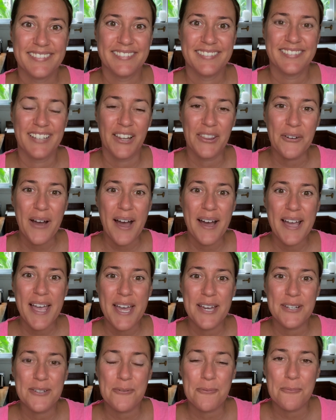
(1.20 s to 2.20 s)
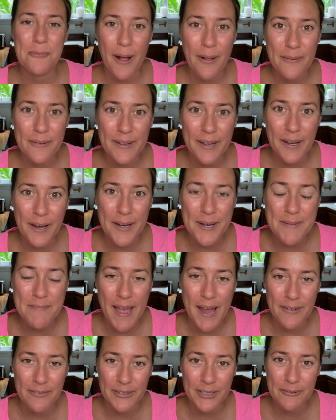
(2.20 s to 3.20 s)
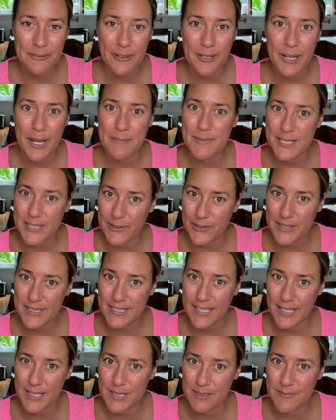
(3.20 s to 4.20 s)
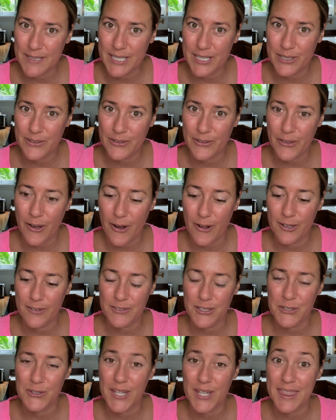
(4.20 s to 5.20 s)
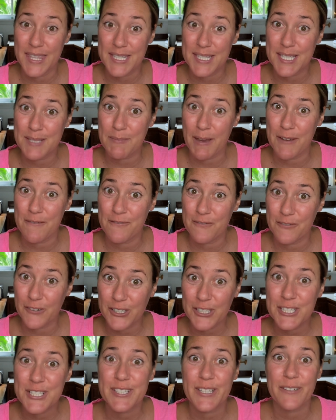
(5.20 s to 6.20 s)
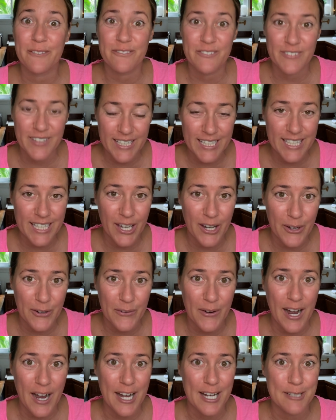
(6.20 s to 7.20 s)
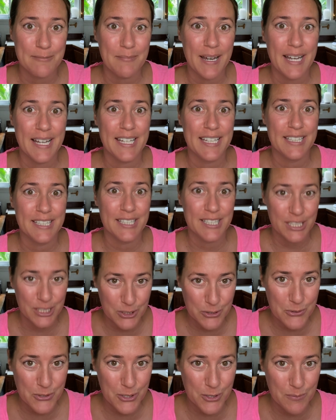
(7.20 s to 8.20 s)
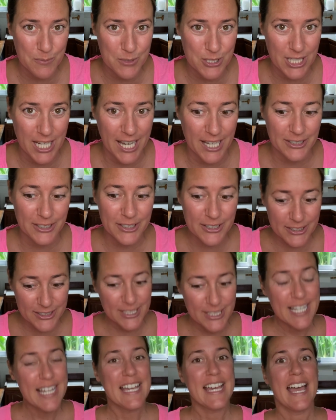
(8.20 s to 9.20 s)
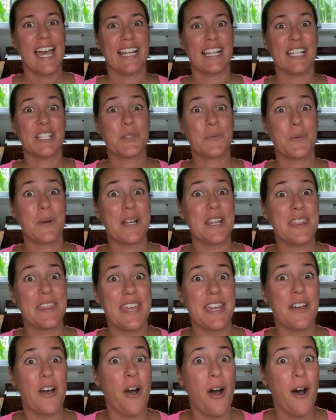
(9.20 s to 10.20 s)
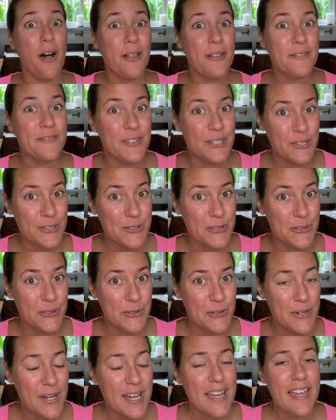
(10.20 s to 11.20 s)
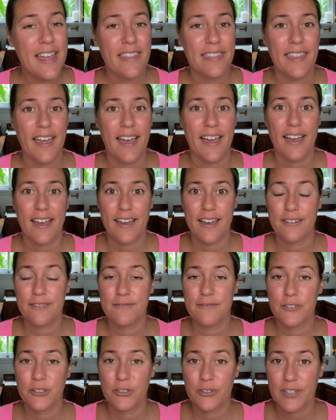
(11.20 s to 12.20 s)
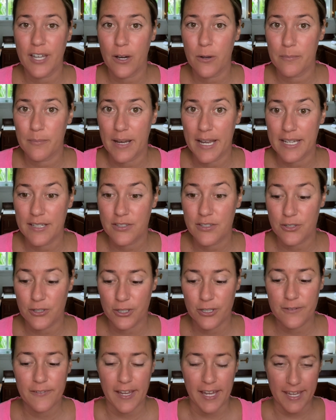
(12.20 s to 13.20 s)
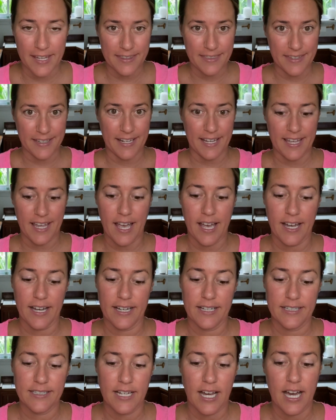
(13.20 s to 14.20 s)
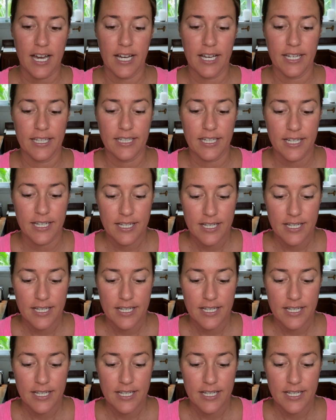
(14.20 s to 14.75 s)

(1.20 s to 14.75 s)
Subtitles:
Aloha and welcome everyone. I'm so excited to be here with all of you, and this is my first video on my YouTube channel, and I just want to thank all of you that have filled out my survey that I had on